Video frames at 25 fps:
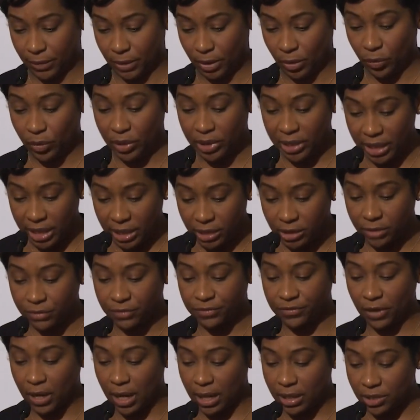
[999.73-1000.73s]
We need to
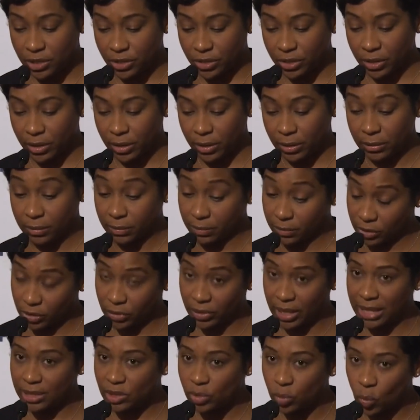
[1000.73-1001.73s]
foster, so
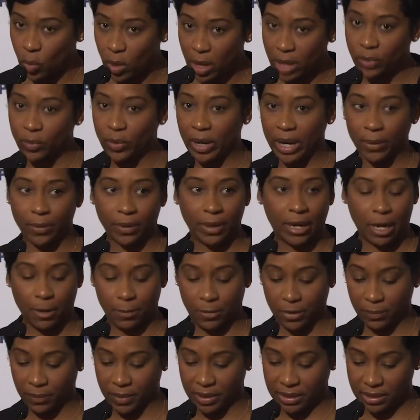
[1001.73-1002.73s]
that's one way we're
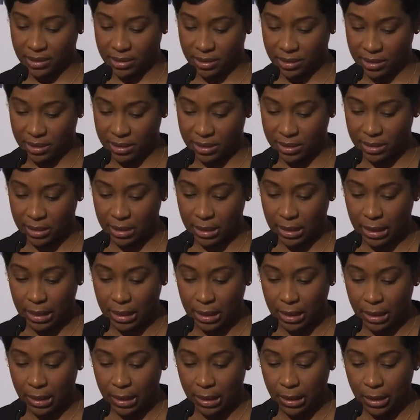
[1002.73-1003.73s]
helping businesses.
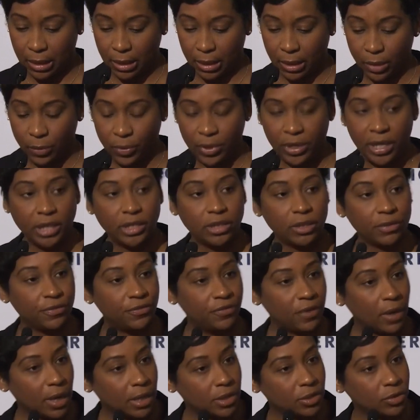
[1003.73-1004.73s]
We need to
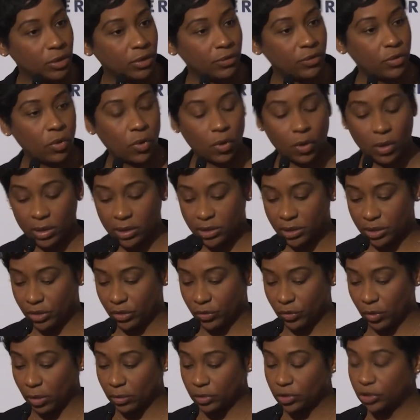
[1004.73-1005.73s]
foster, of course, and
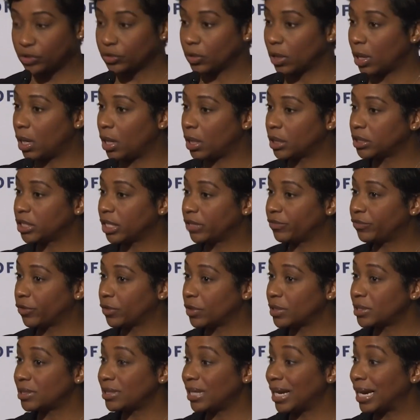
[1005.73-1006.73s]
grow strong,
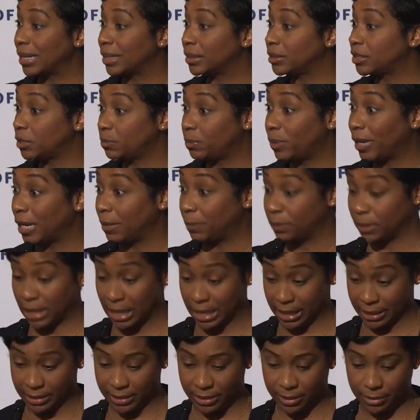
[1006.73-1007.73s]
diverse, talented
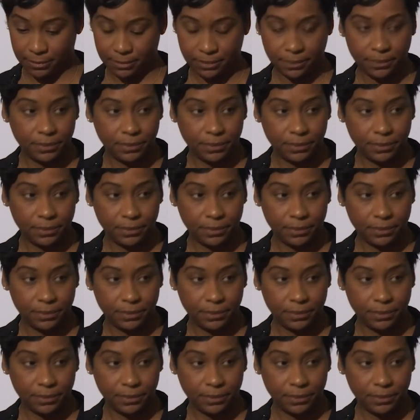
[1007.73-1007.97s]
pipelines,